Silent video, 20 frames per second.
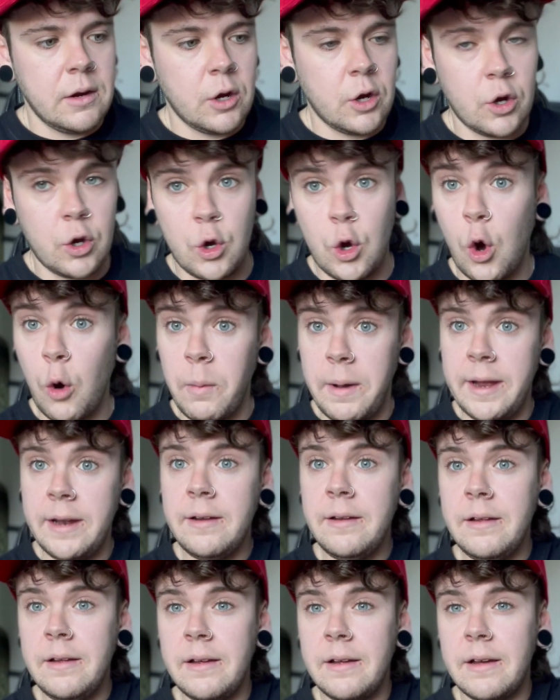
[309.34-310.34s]
come
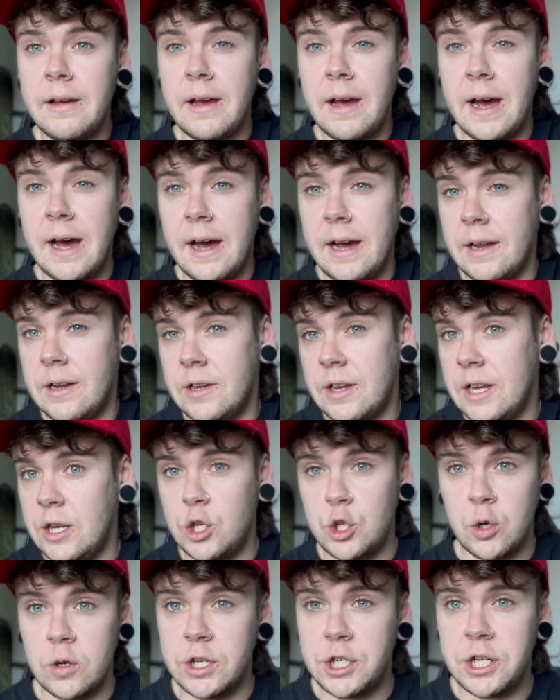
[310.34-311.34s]
in and
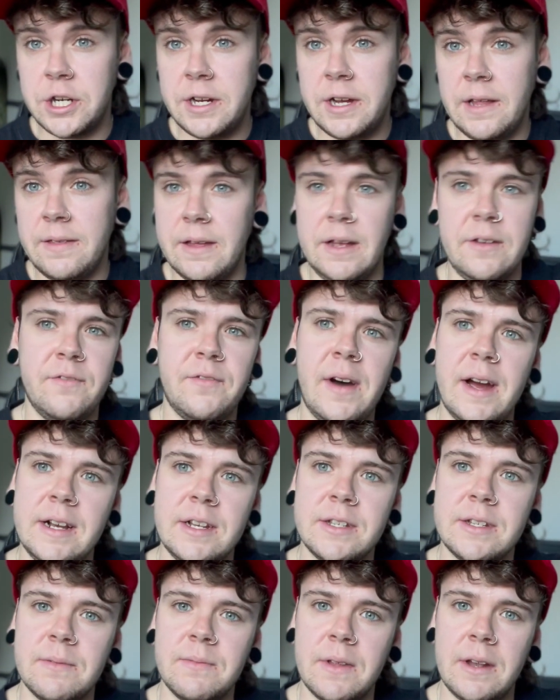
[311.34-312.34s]
enjoy shit and then
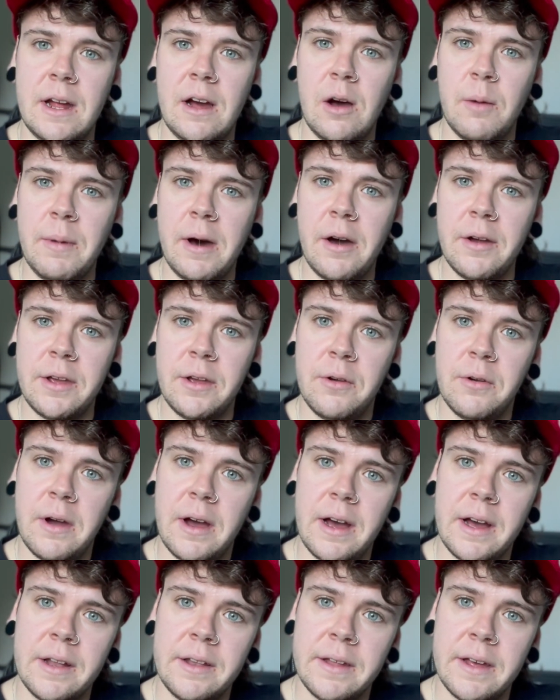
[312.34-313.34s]
find something out about you,
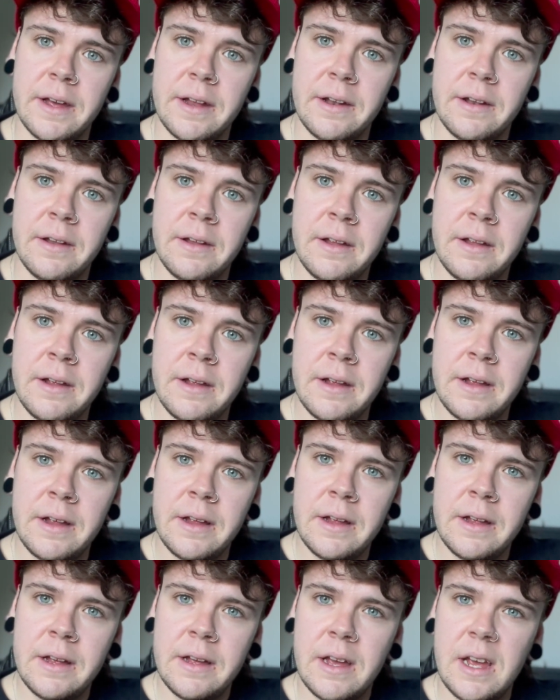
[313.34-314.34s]
and
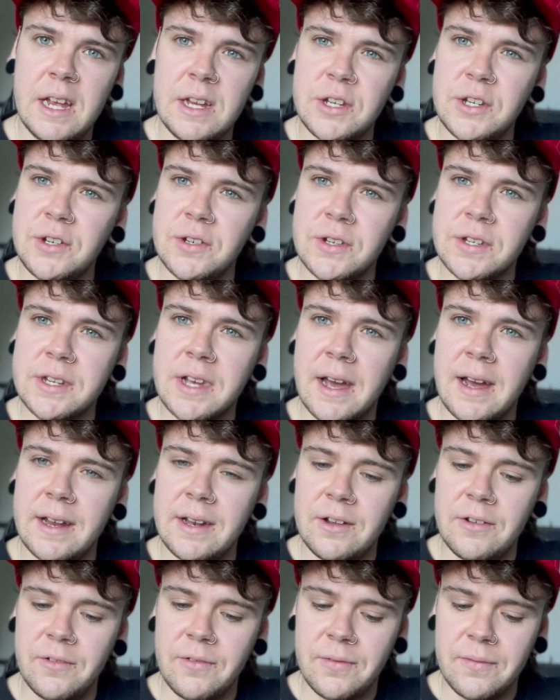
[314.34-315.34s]
then it's just
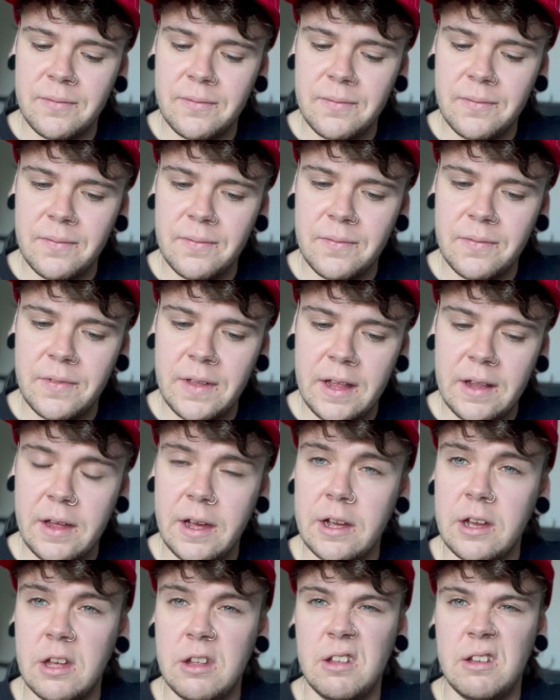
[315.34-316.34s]
kind of, they're
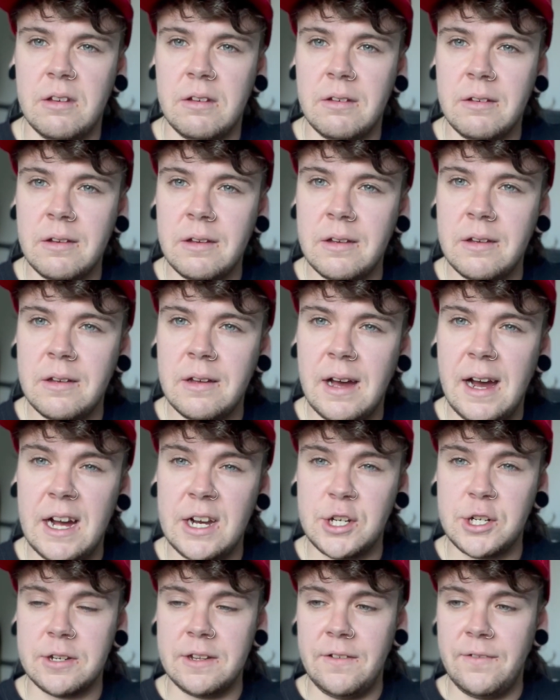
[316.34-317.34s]
like,
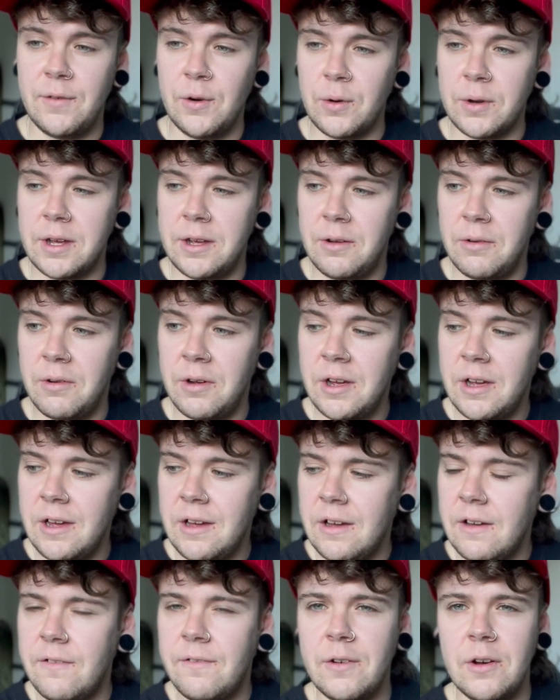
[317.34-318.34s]
actually fuck you,
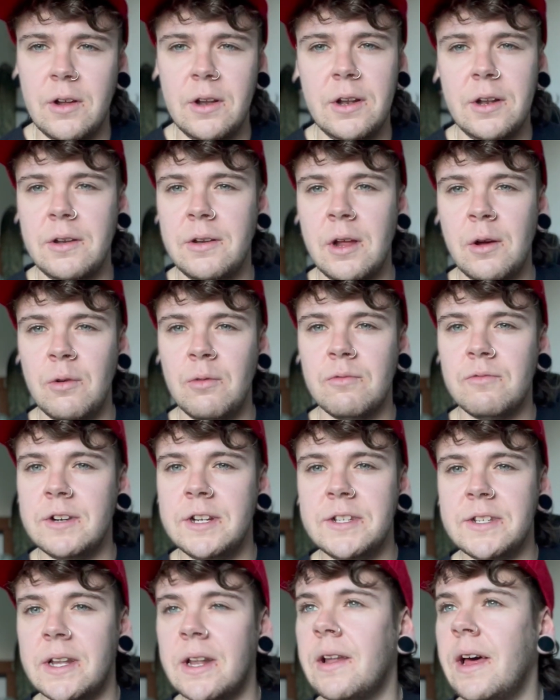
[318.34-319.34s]
for no
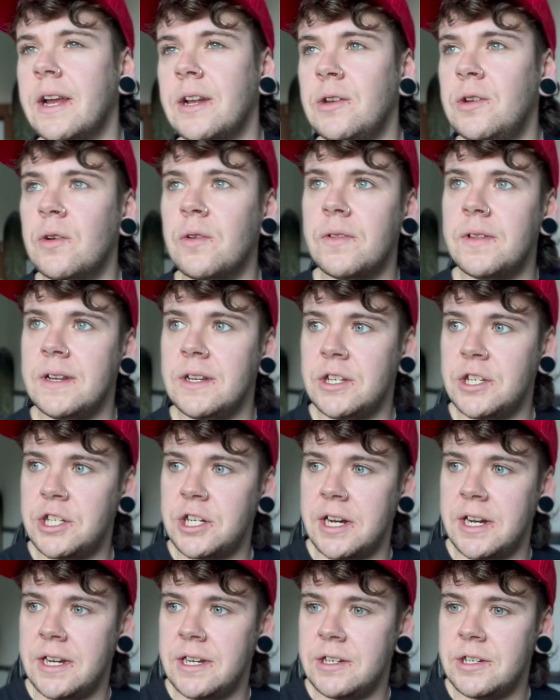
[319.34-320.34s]
reason, like nothing's
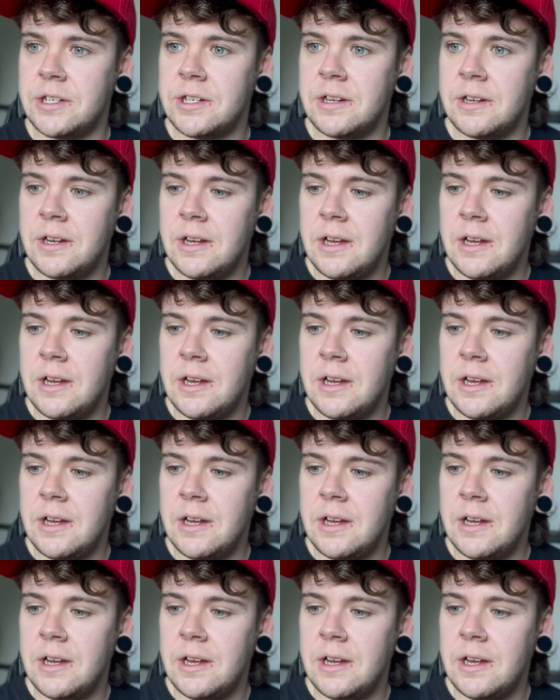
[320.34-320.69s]
changed.